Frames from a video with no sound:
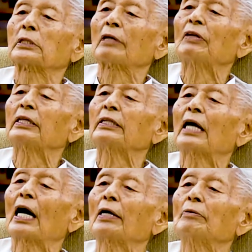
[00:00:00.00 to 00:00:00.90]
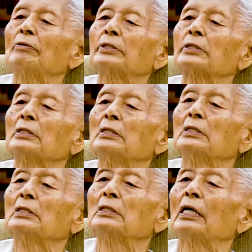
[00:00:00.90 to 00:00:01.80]
7 times
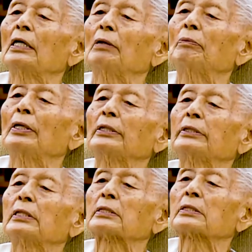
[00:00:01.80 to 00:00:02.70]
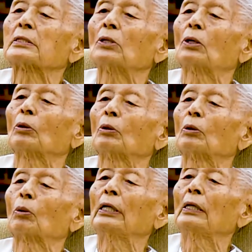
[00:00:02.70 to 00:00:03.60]
the images on the
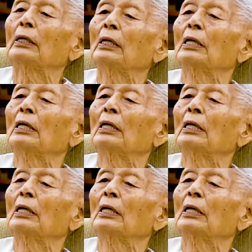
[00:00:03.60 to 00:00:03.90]
field